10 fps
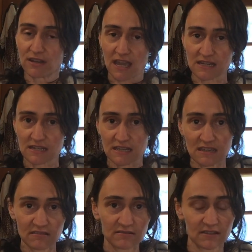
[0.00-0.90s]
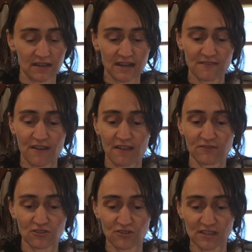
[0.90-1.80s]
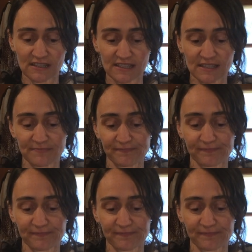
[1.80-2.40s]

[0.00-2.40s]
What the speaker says: 90 to 95 degrees